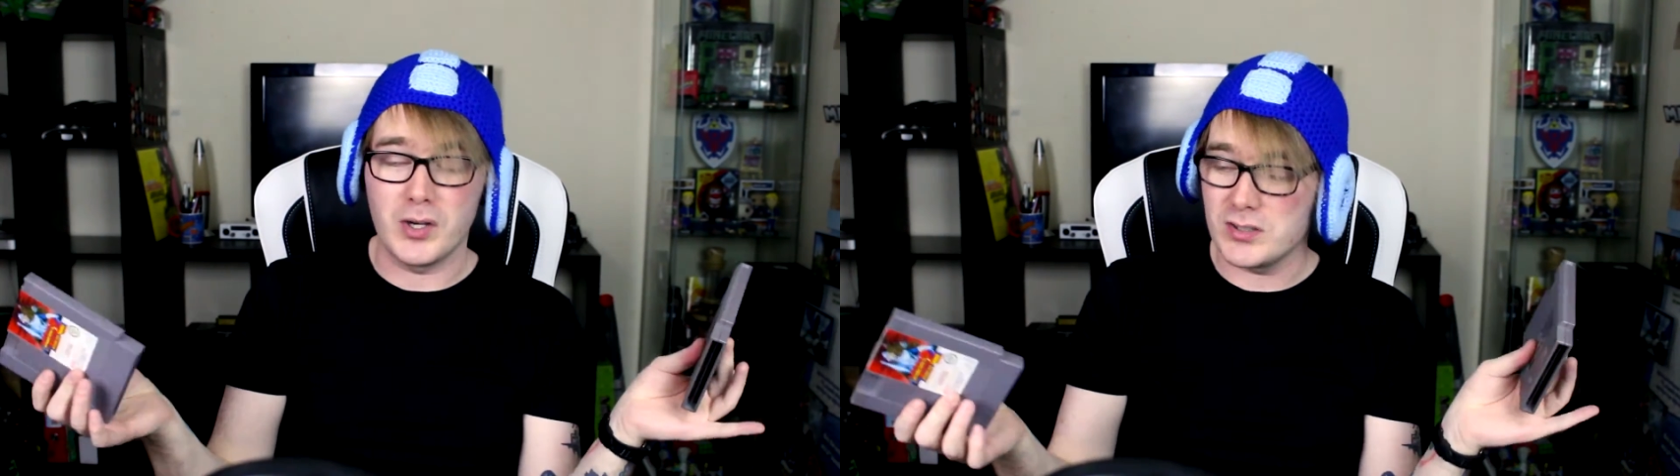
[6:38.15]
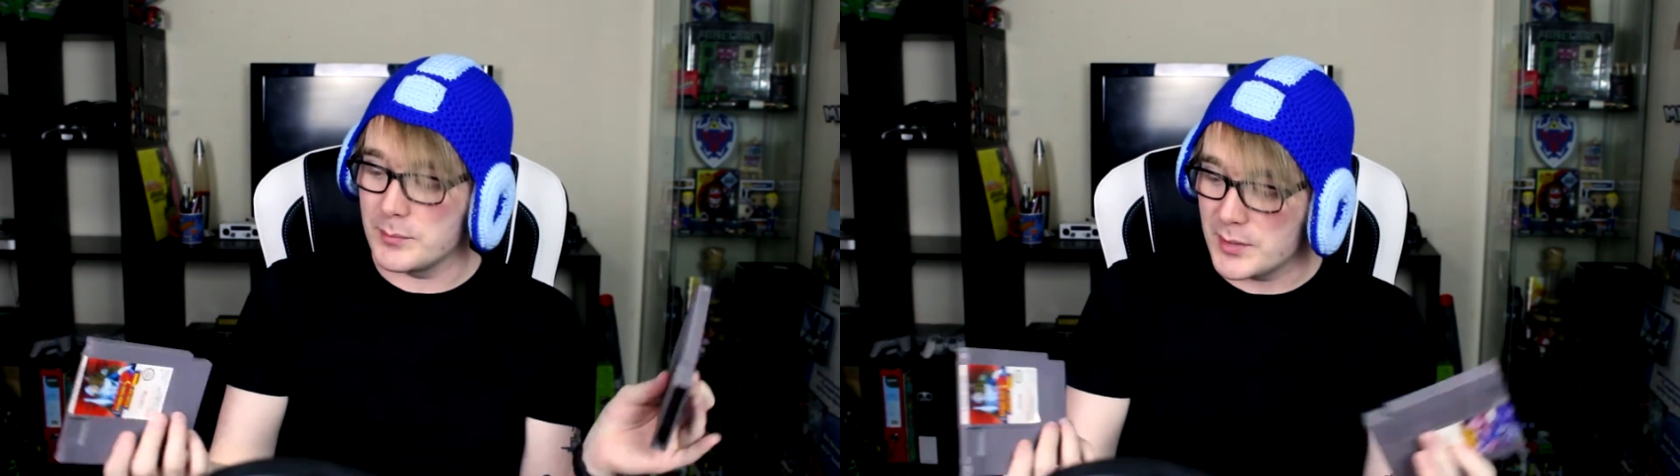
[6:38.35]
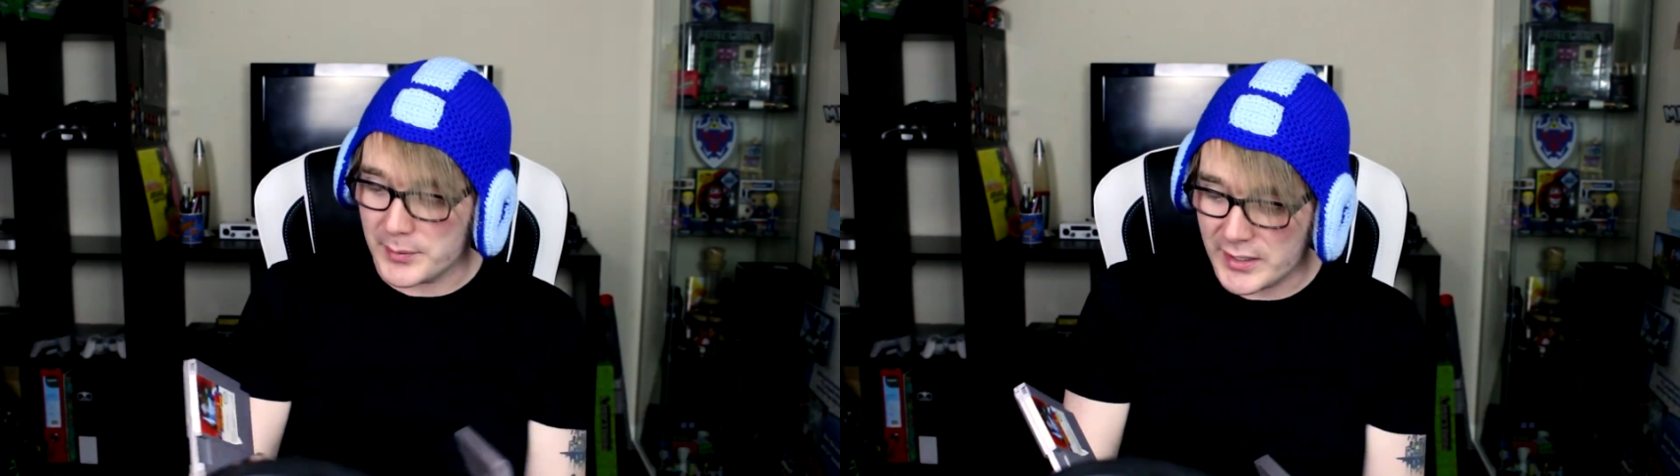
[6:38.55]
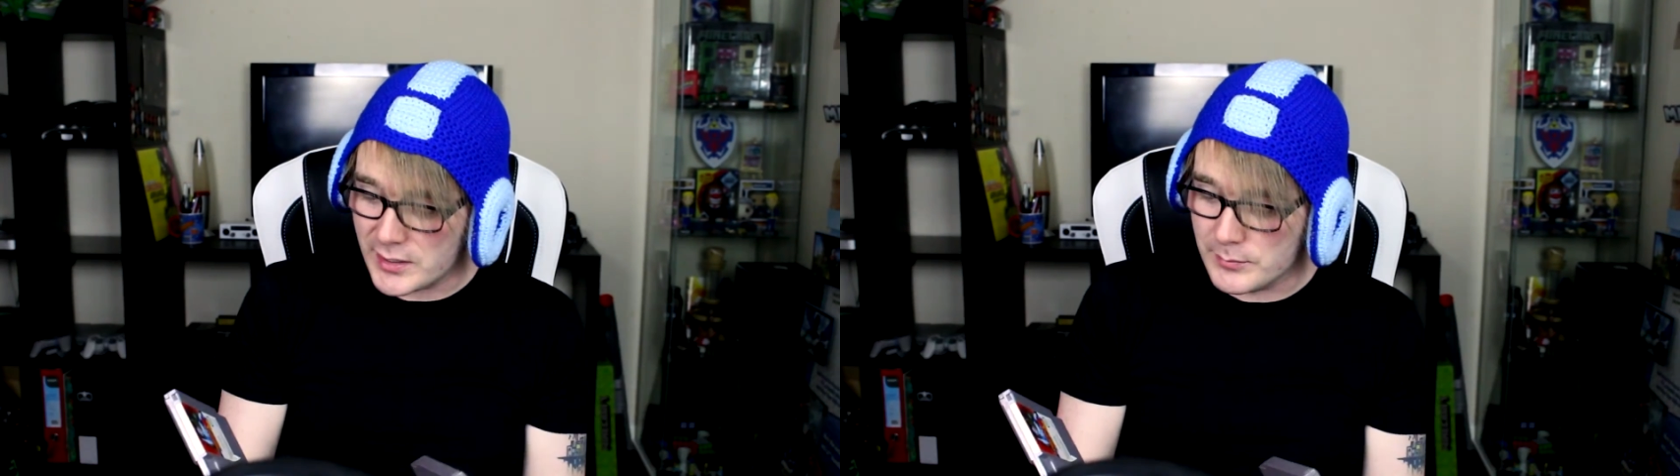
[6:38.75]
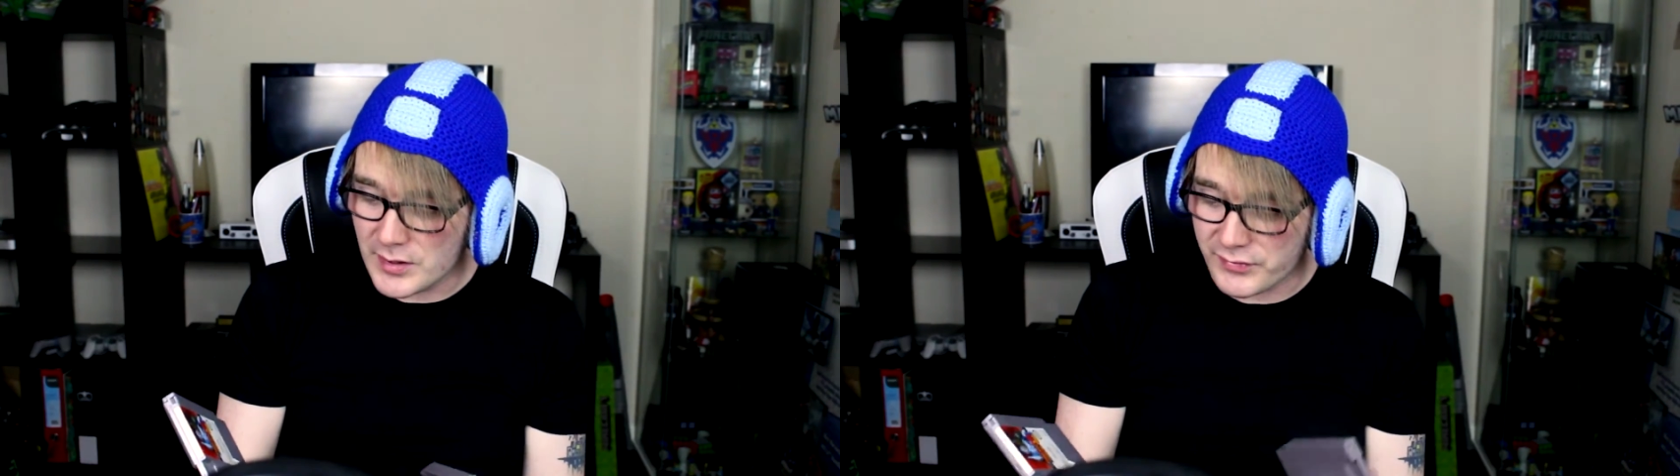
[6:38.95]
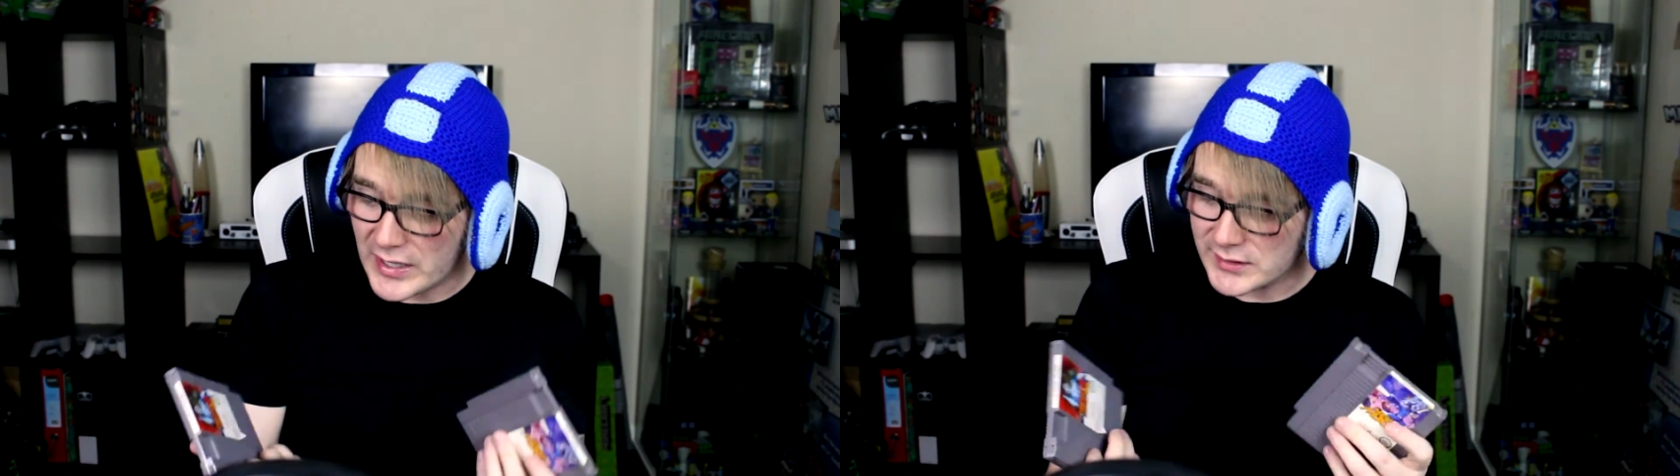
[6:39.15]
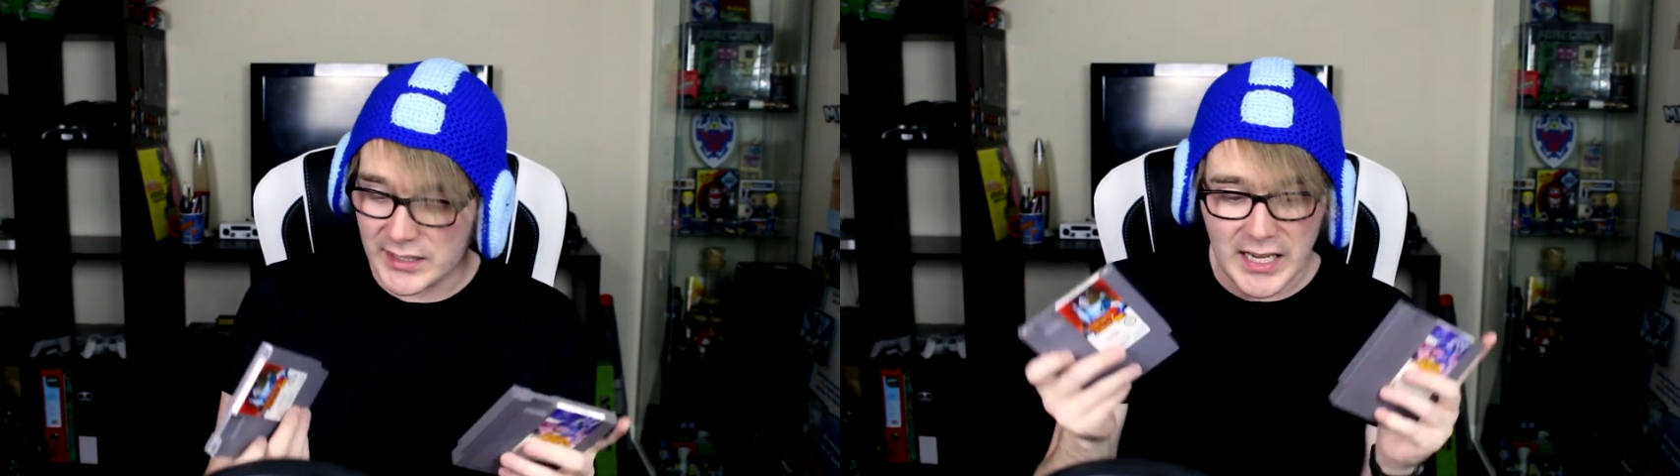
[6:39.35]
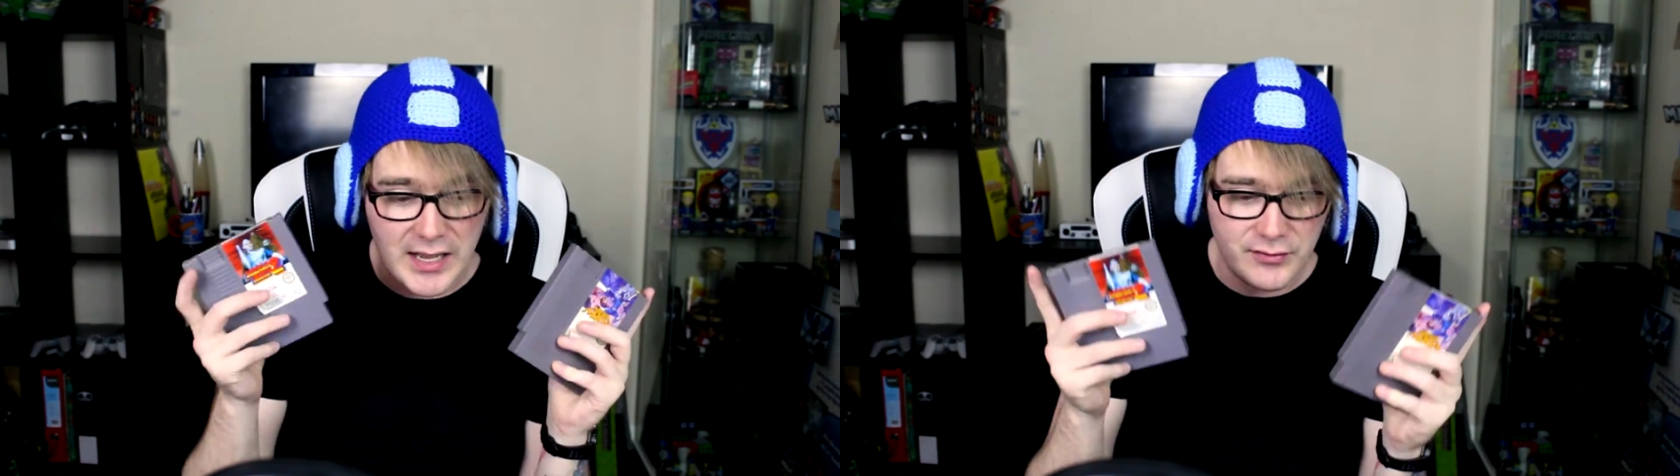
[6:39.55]
Bought them to play them. The fact
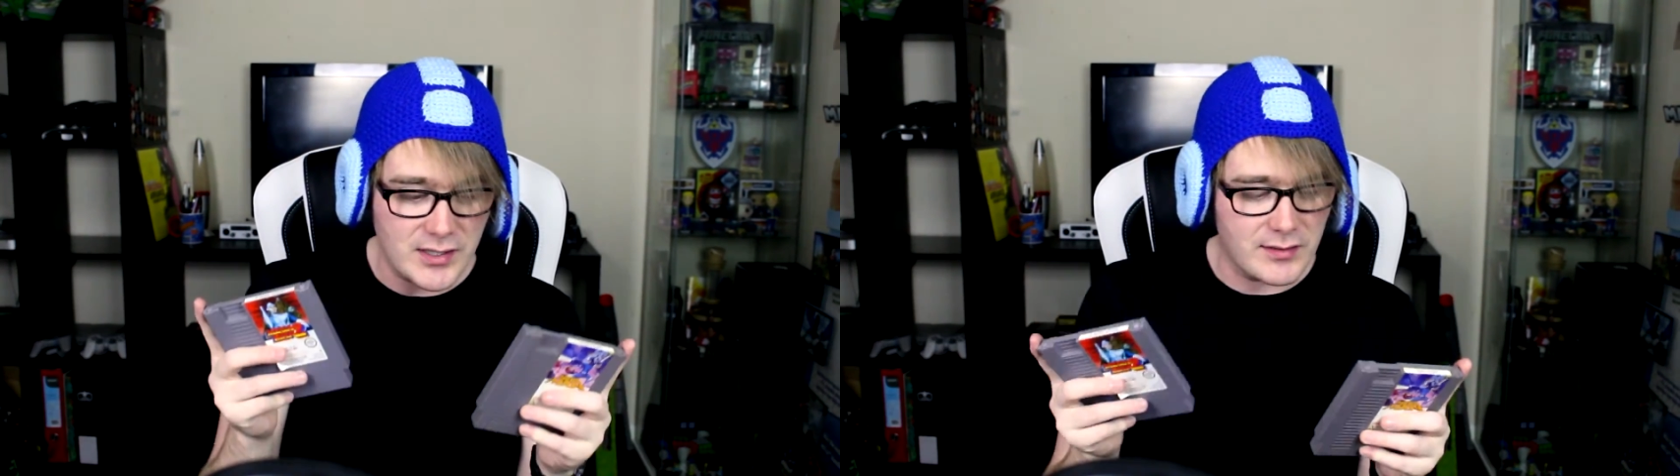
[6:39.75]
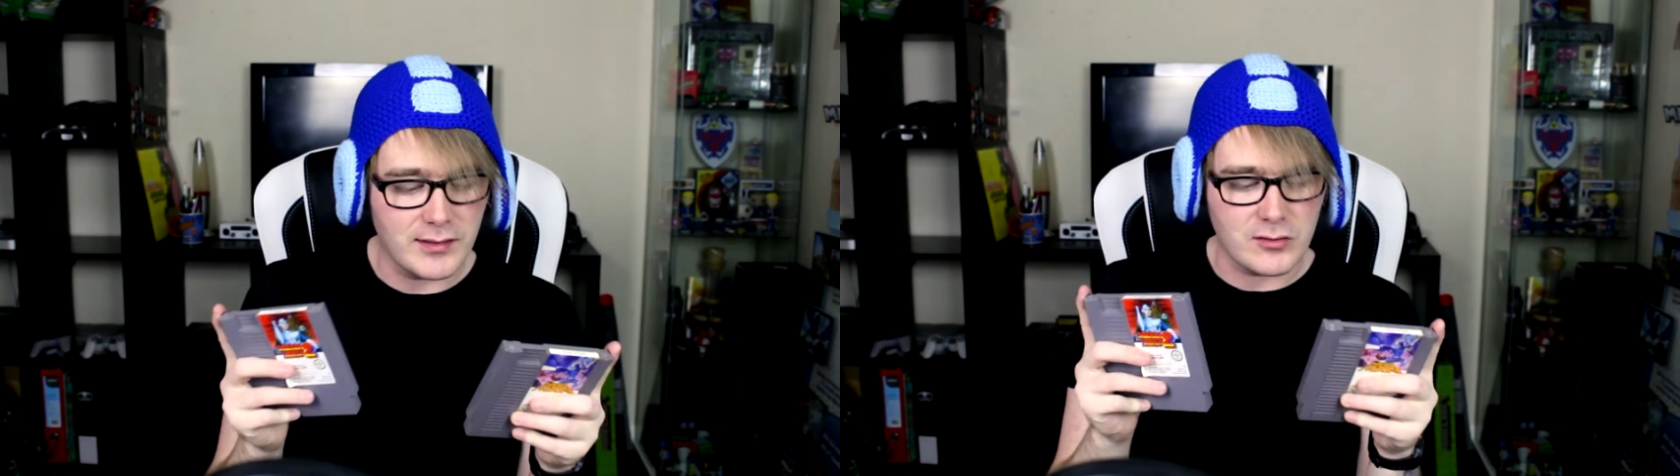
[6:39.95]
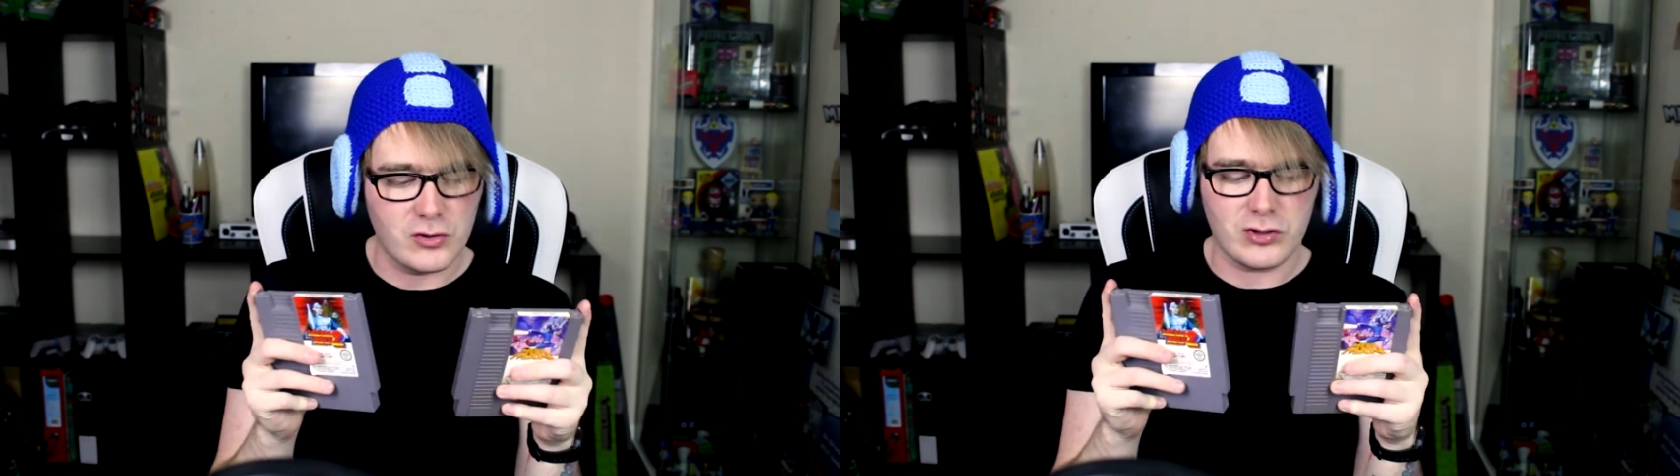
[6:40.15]
that I have these little